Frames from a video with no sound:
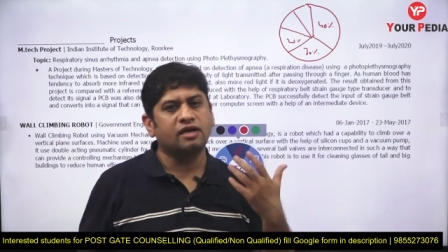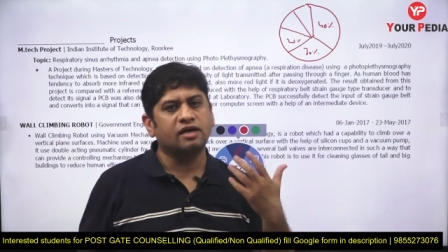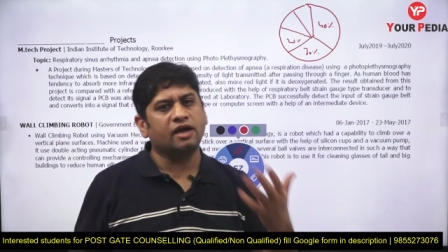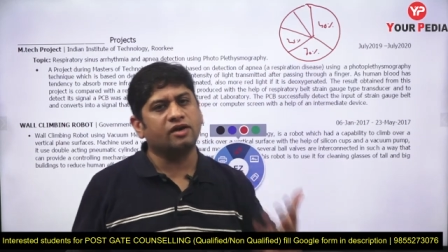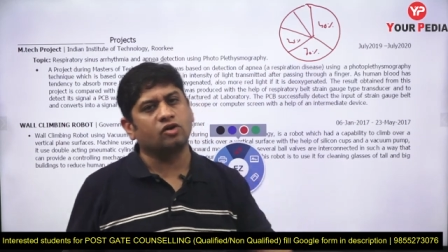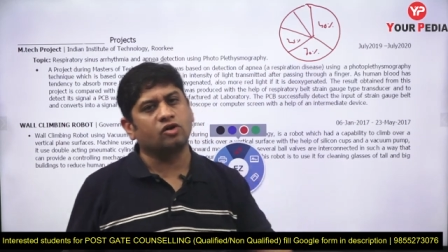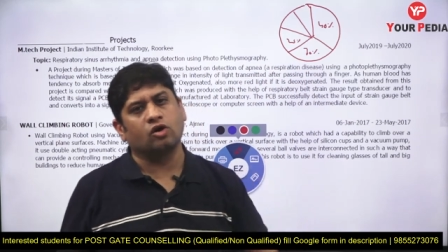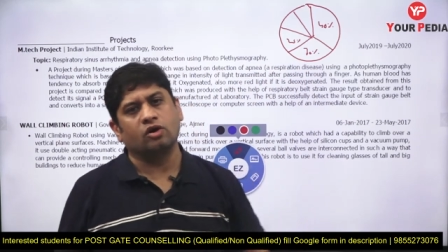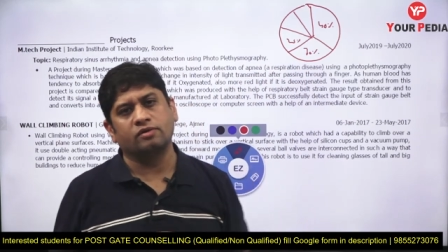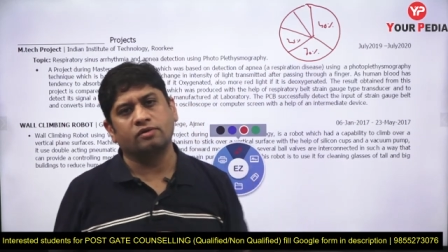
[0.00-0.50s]

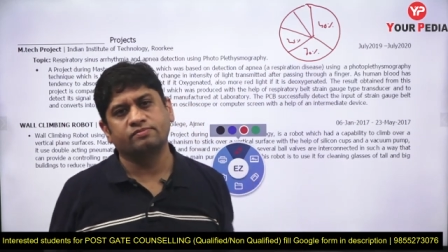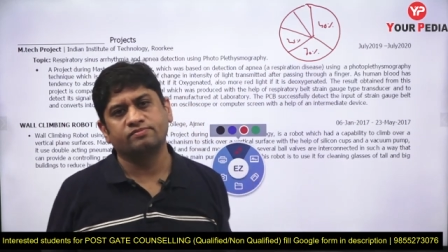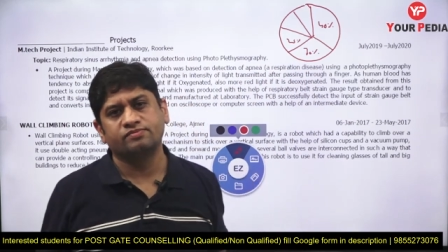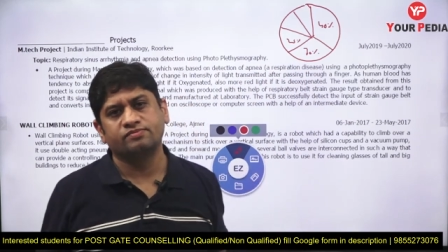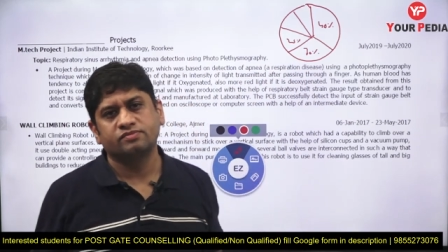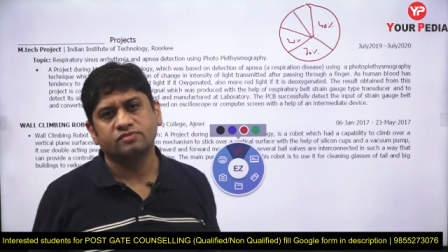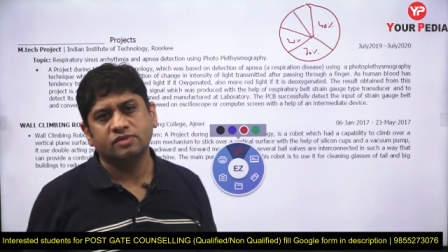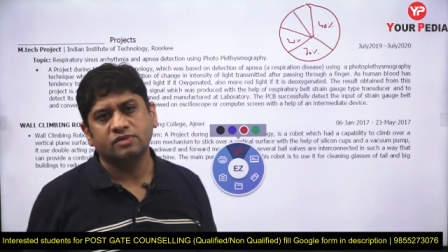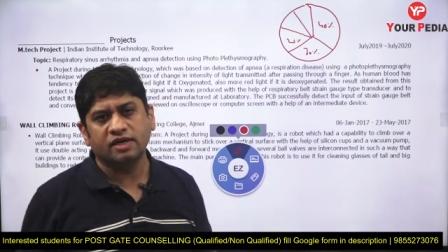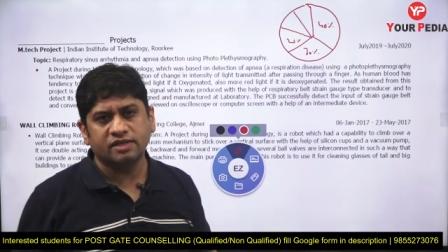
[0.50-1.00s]
and all.
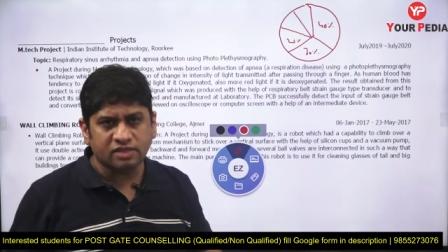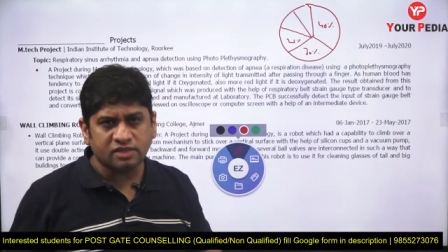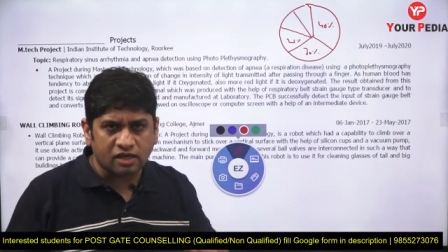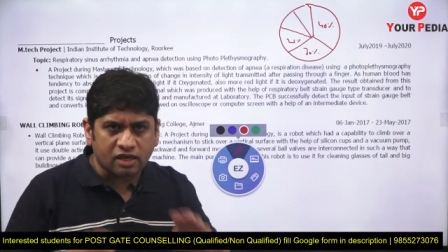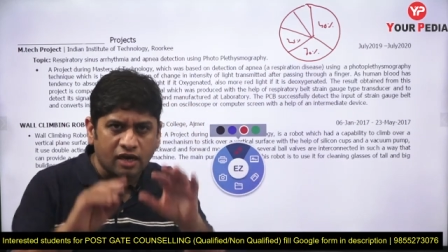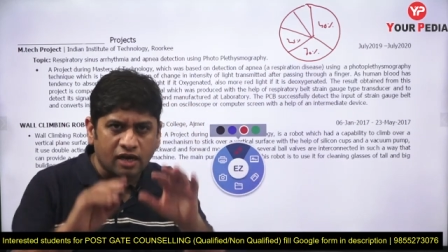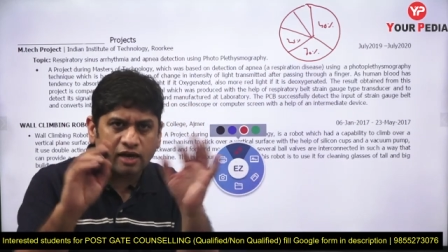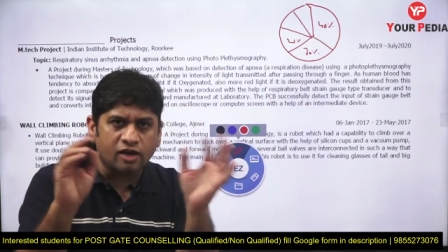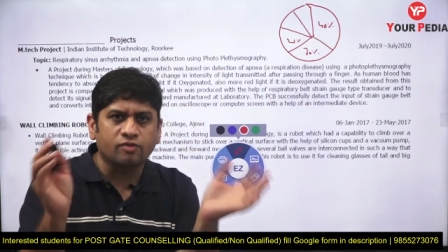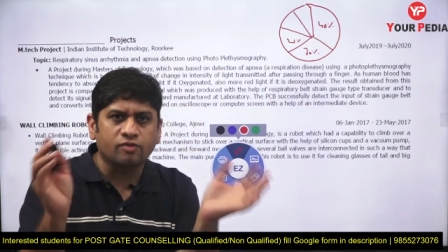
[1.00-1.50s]
It is a
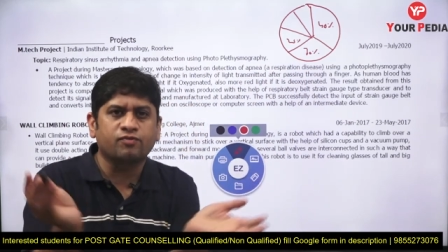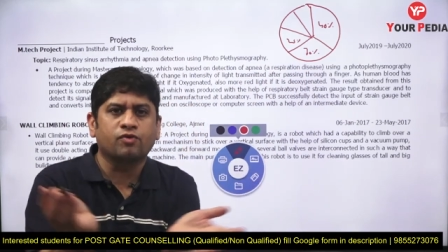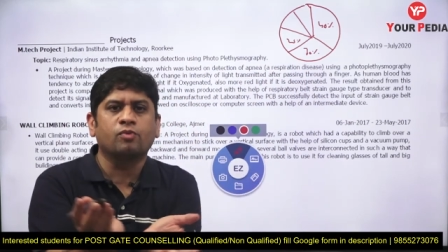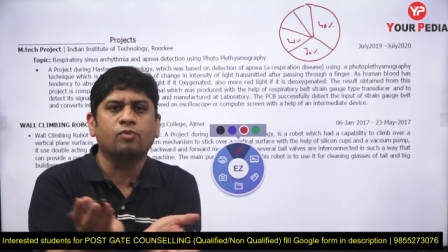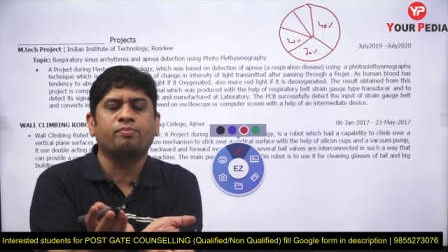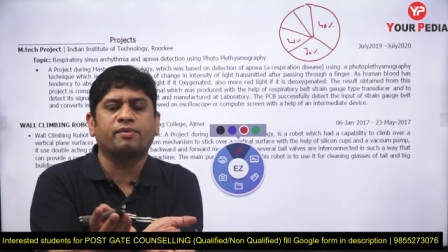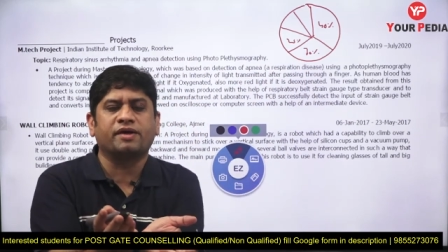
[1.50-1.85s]
colorful